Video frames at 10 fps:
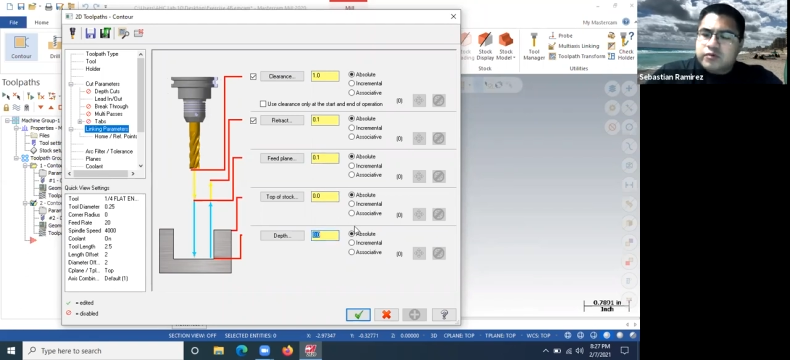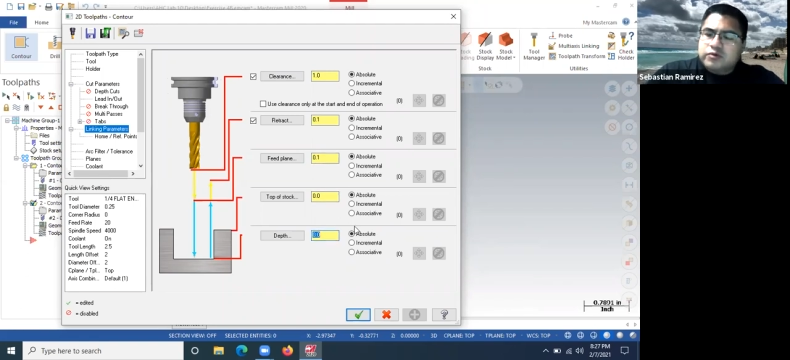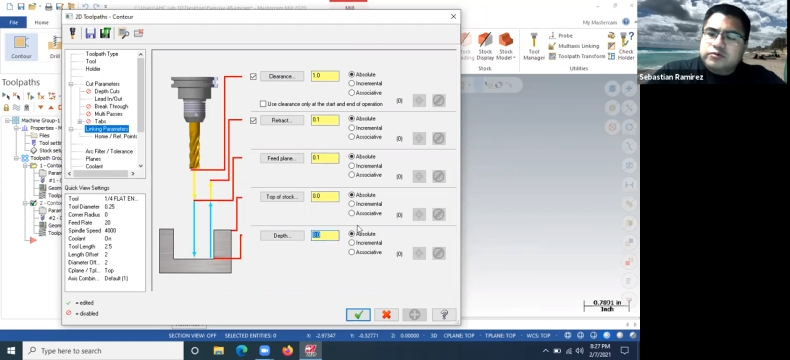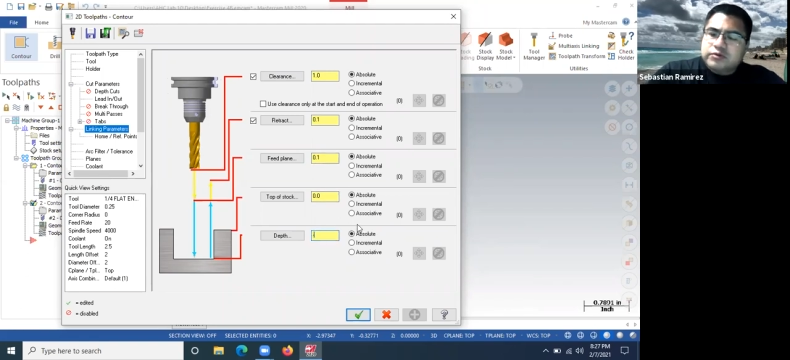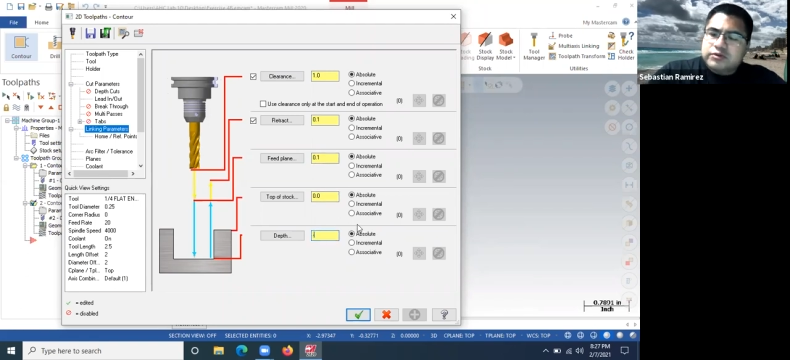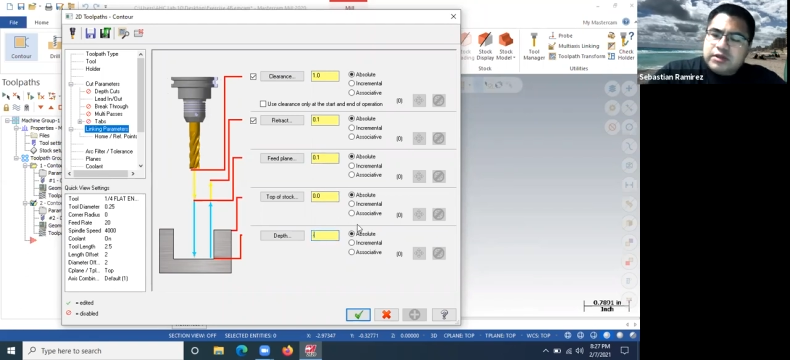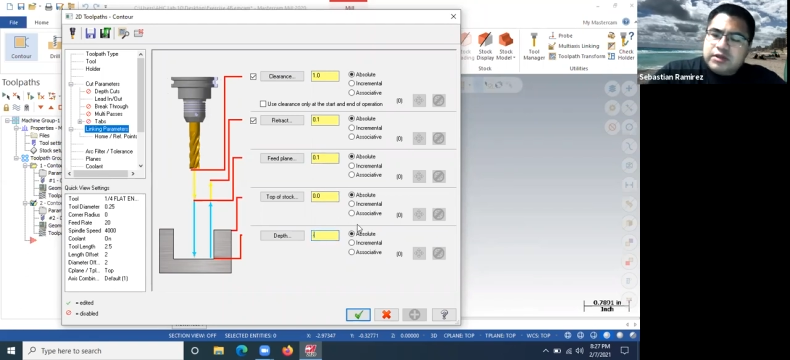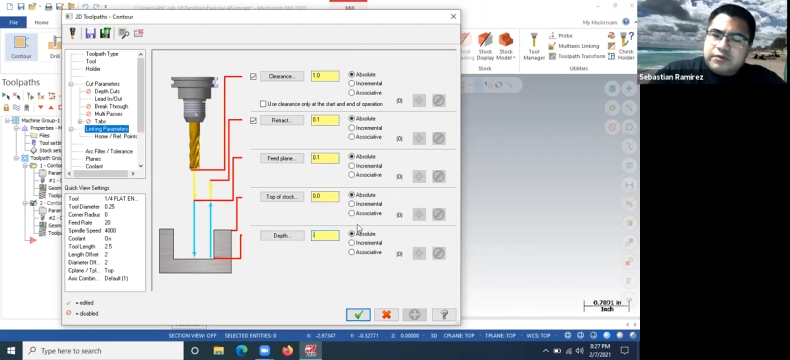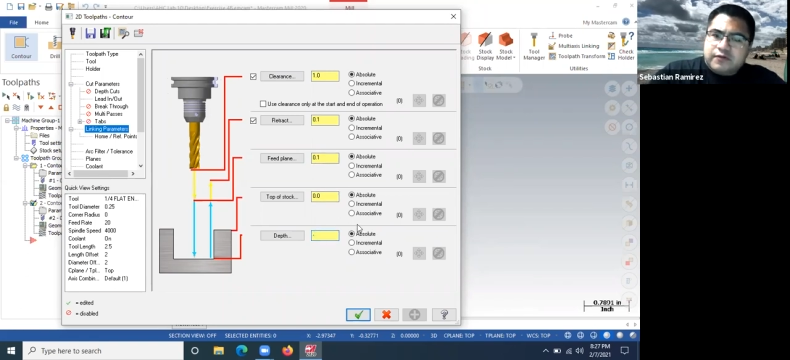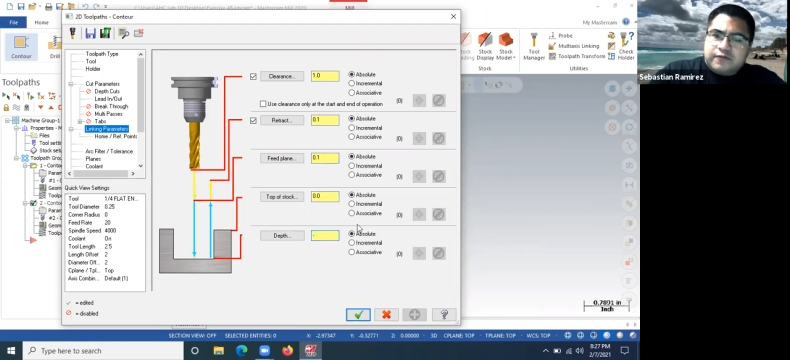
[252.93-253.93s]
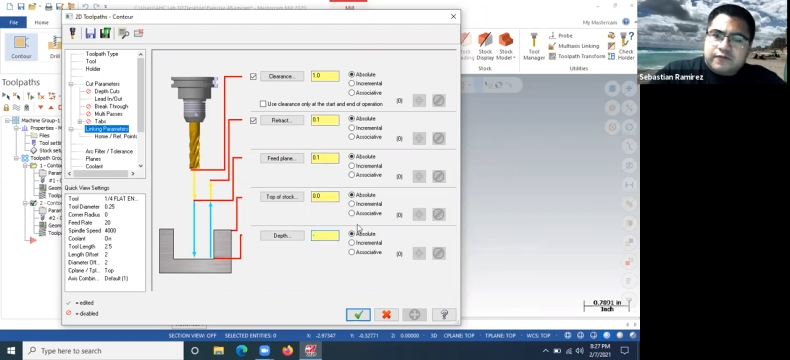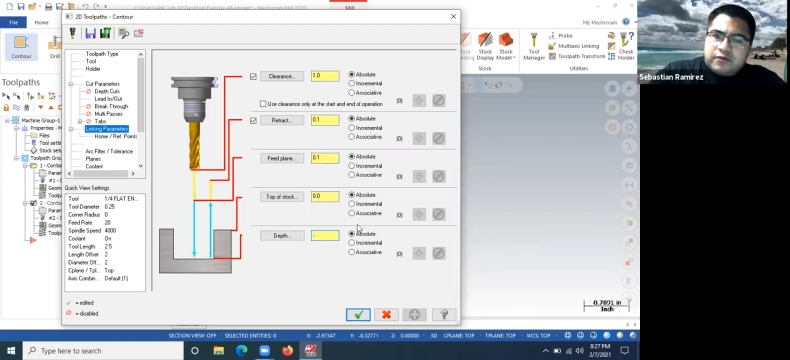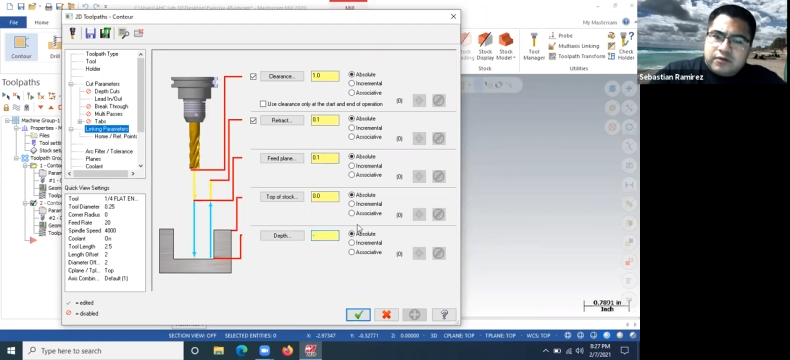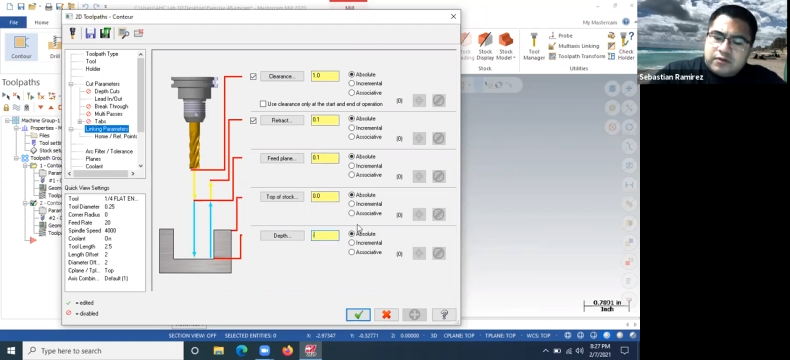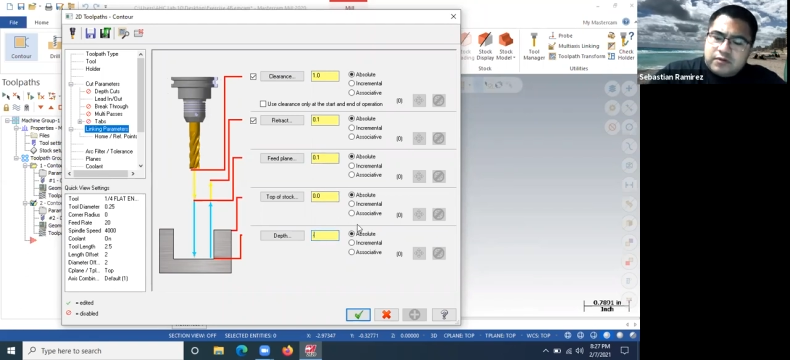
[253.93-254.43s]
Go to a depth of,
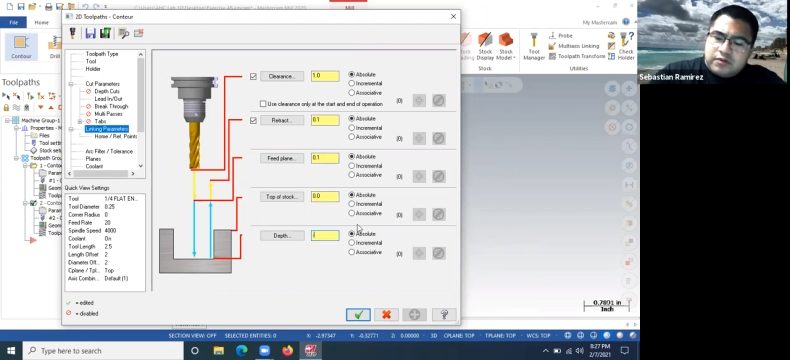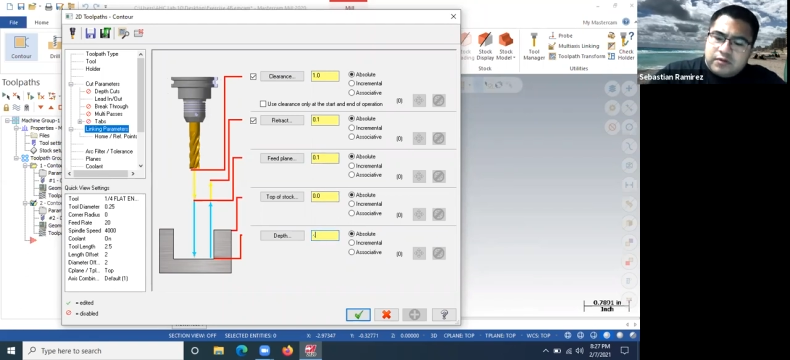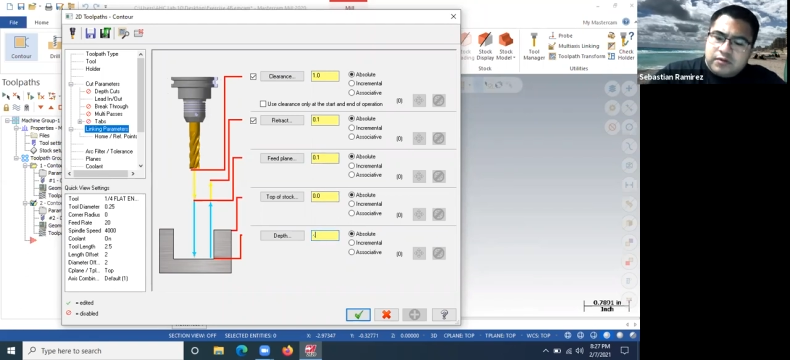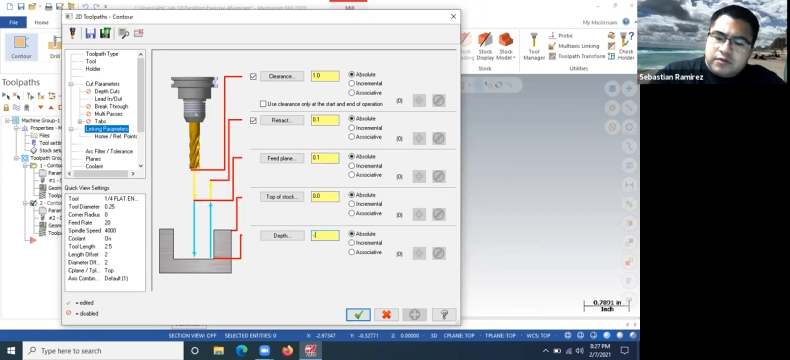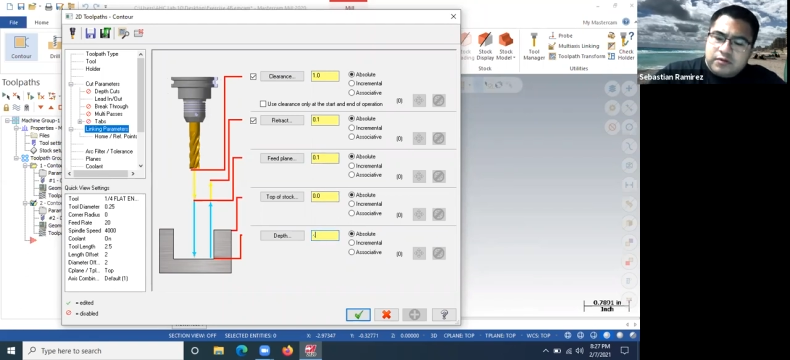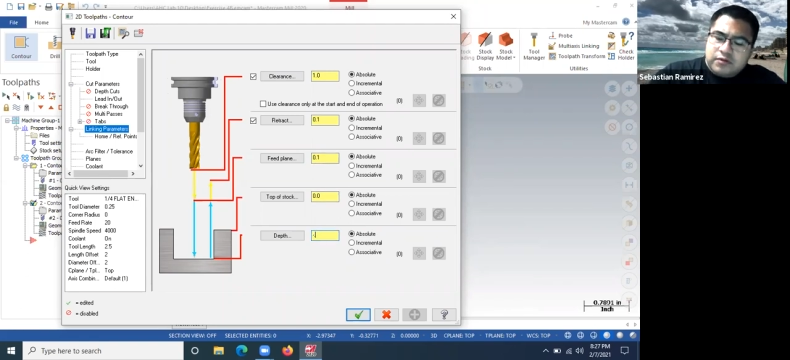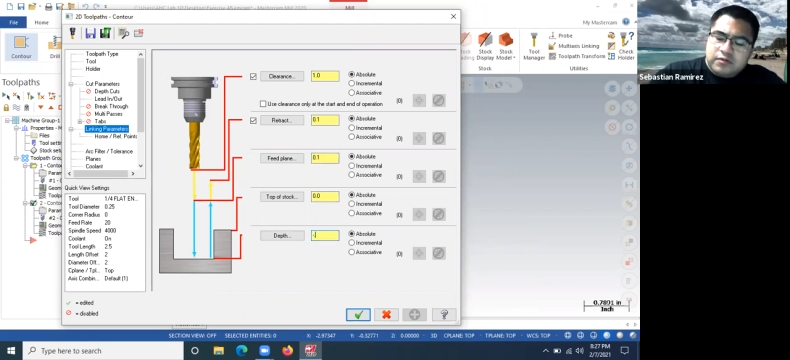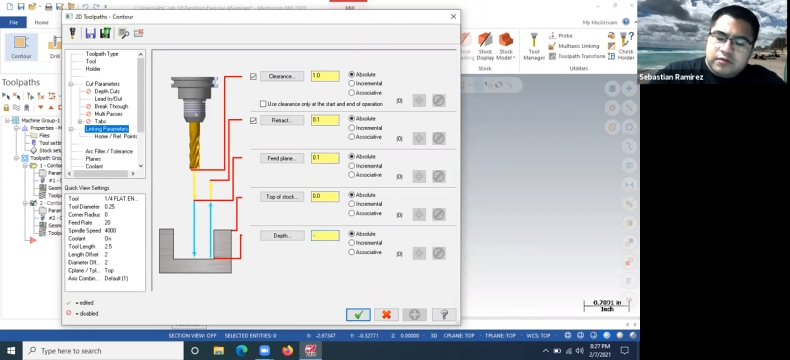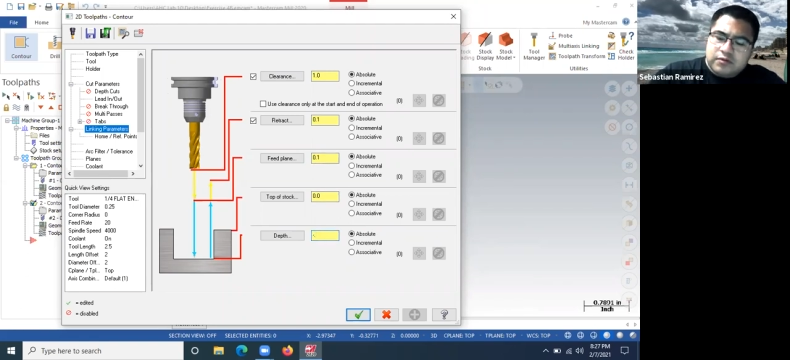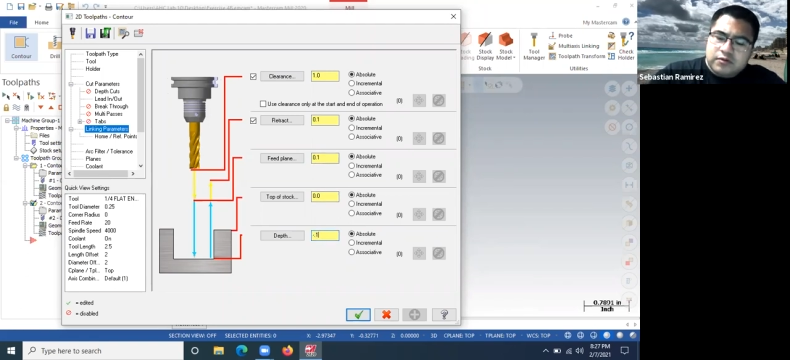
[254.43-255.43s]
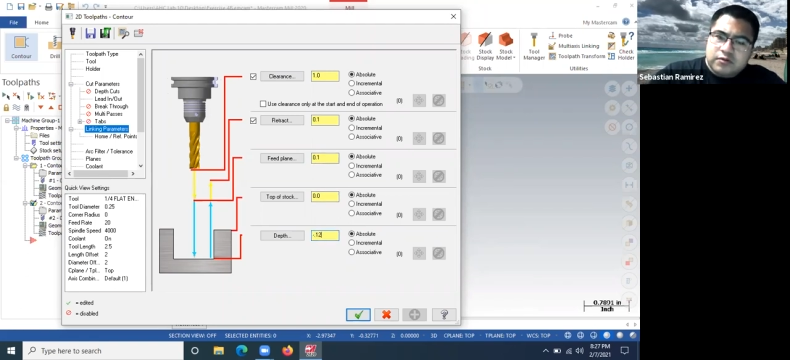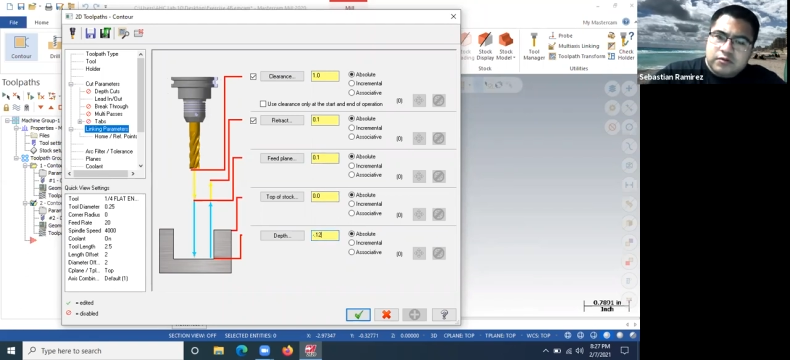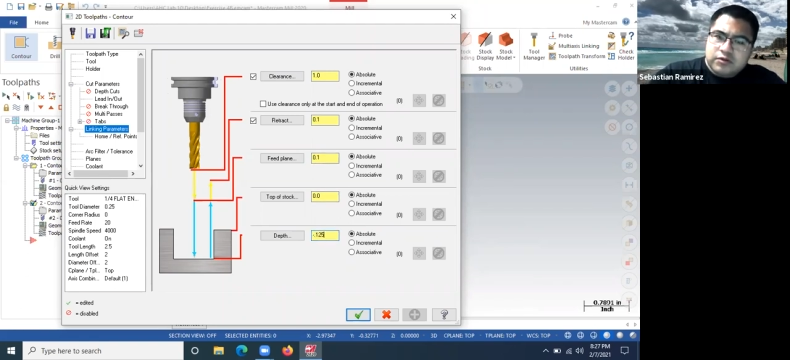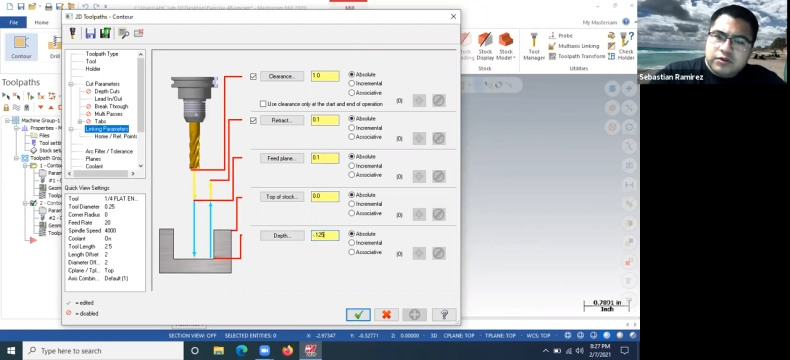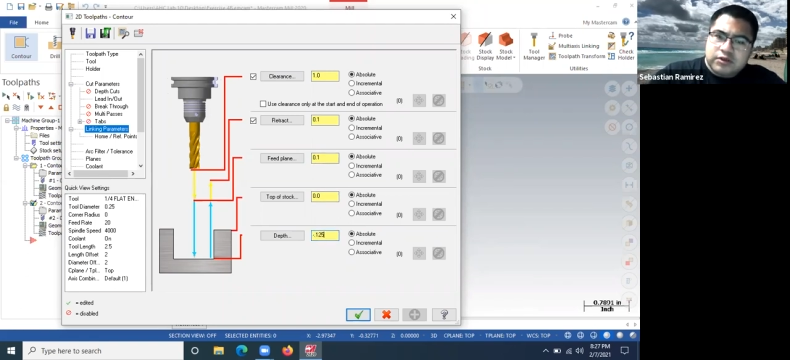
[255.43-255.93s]
I